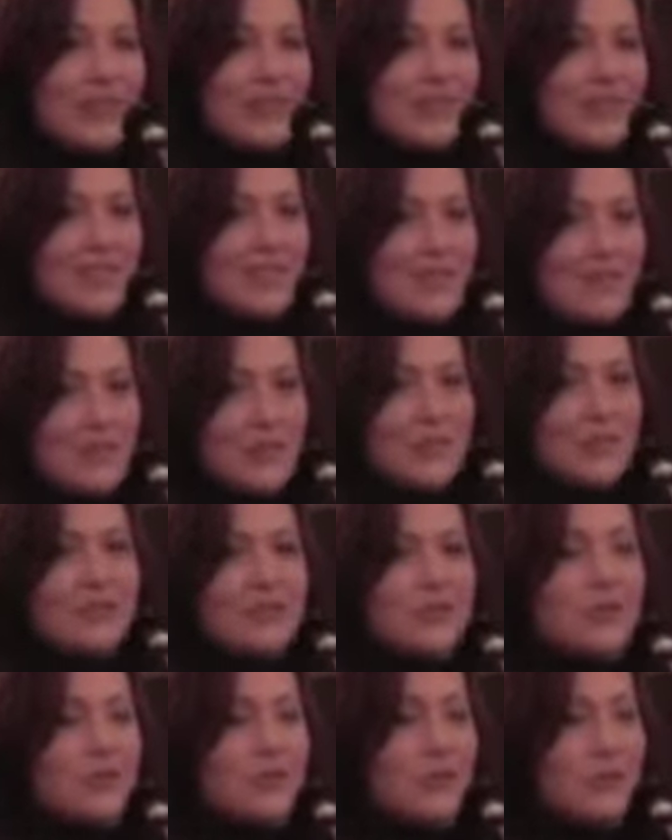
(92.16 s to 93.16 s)
looking to see if it
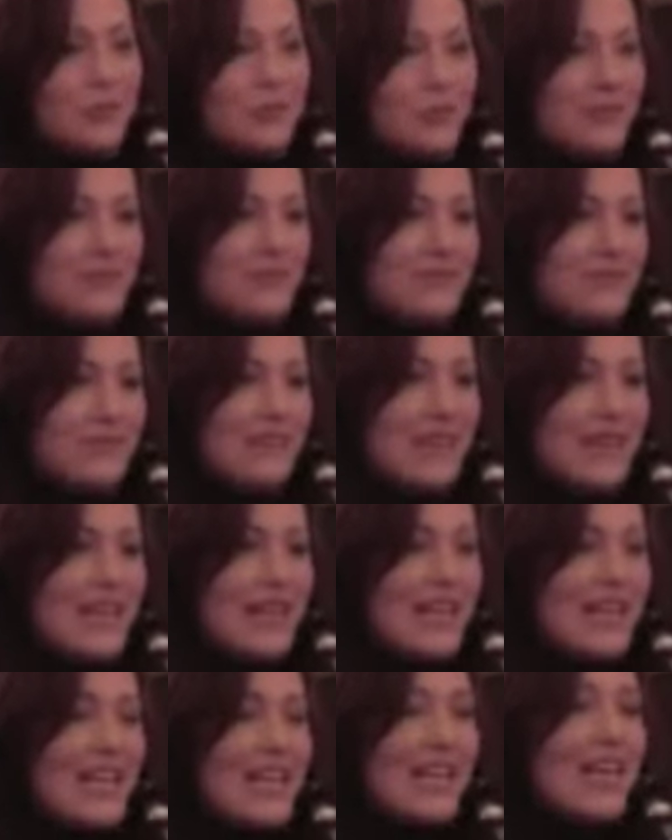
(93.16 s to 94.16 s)
was true.
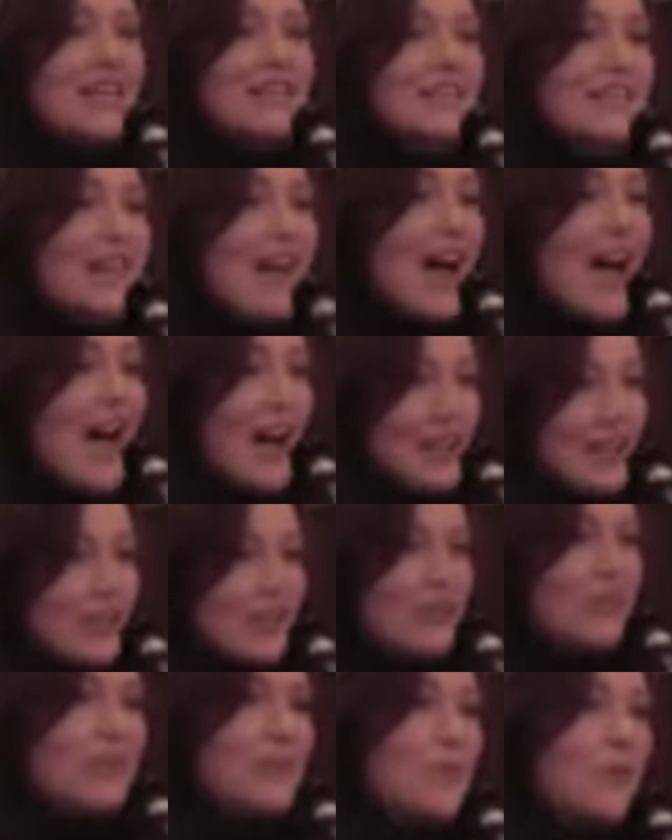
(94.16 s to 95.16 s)
It
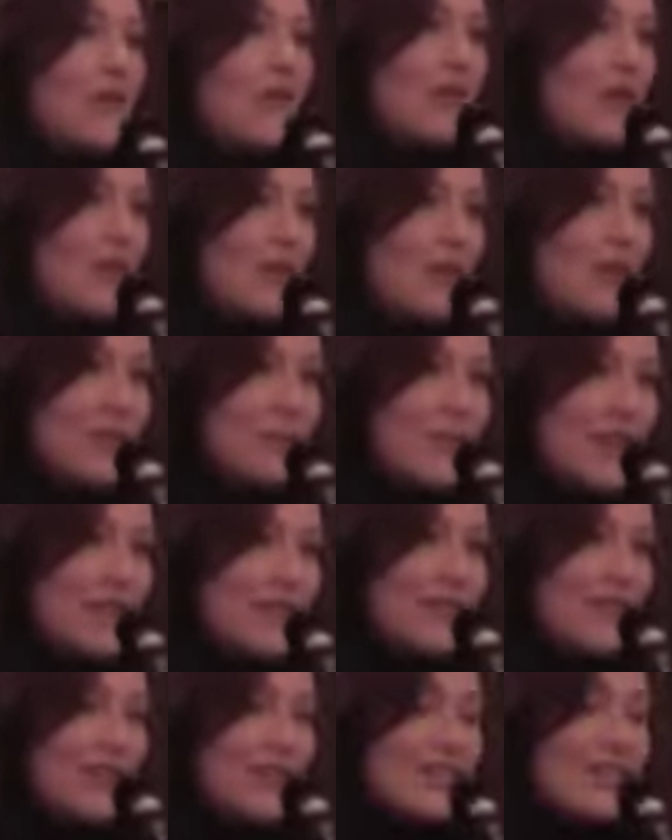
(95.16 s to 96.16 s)
unties you when
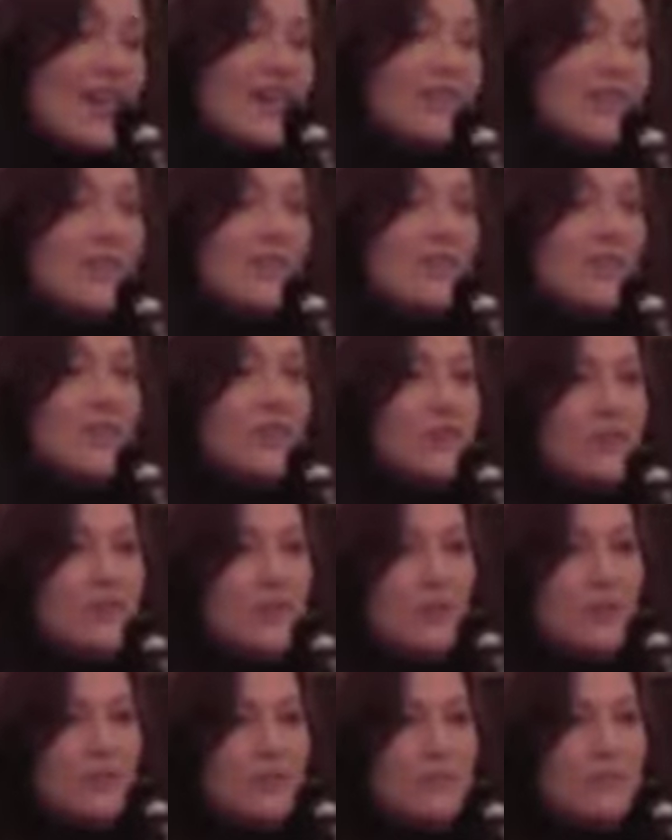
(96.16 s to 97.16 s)
best friends ask if you
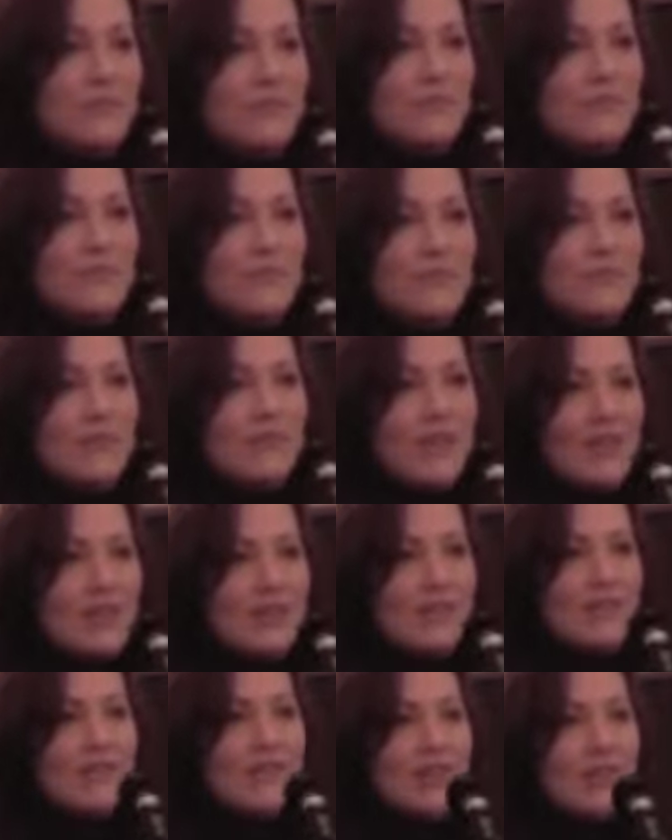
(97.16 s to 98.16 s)
knew, and
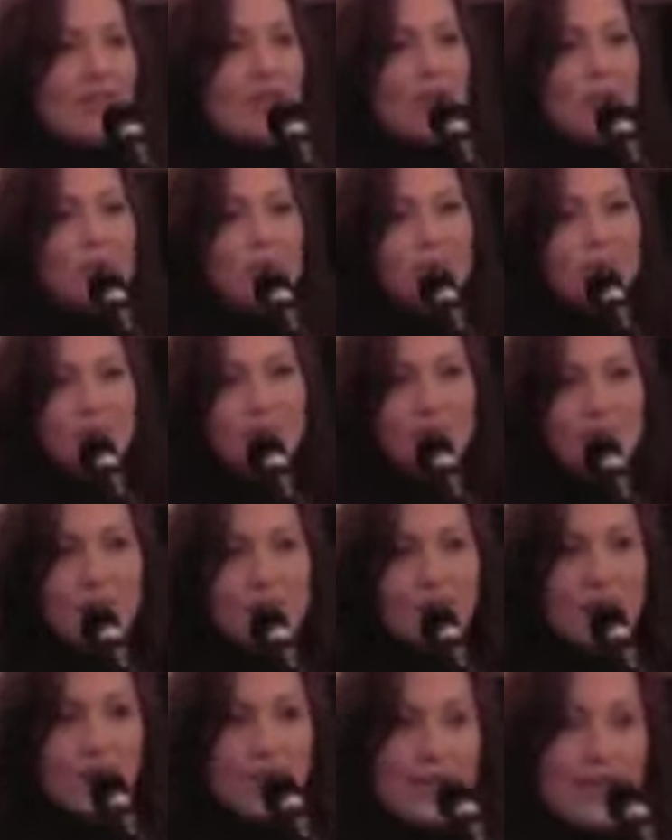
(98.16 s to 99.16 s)
you say no.
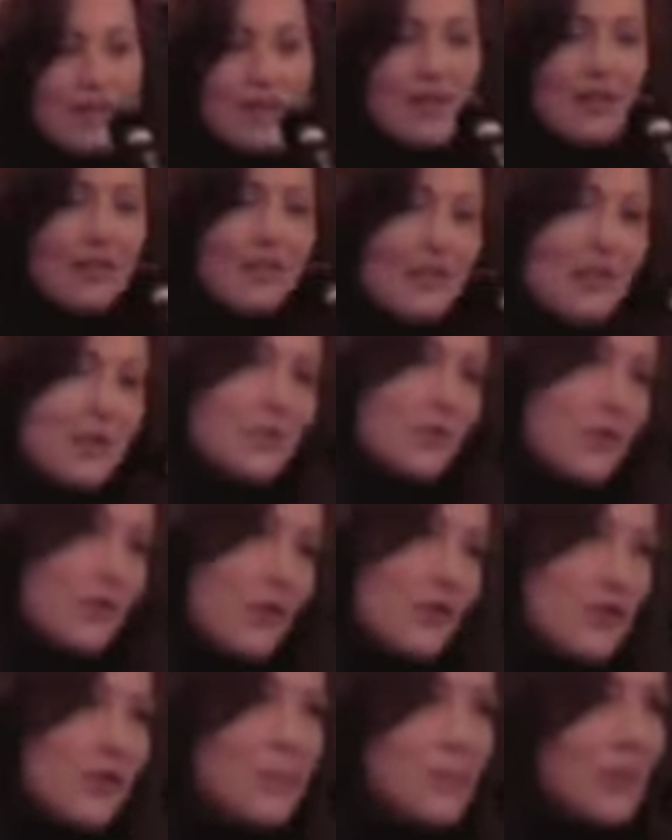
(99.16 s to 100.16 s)
Liam
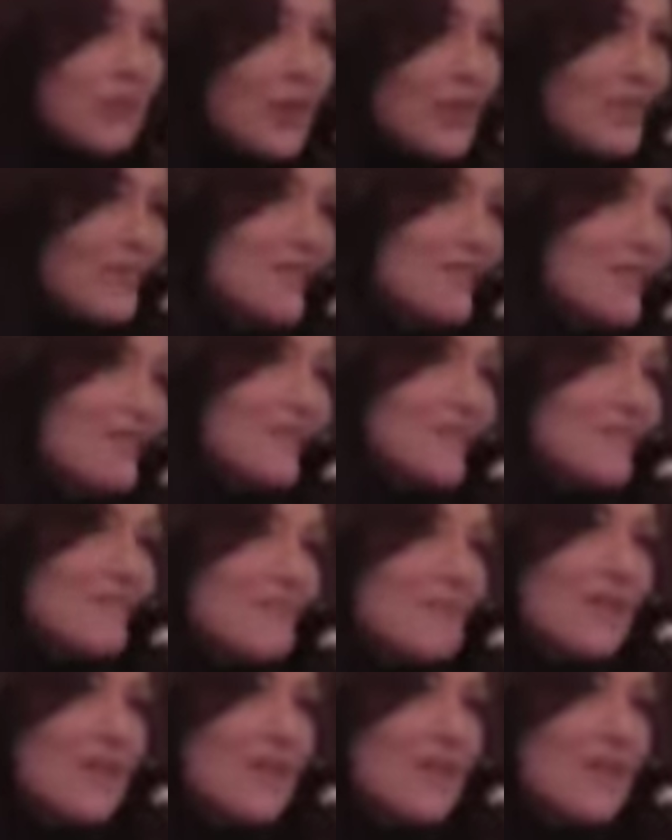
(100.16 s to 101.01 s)
joined the Marines.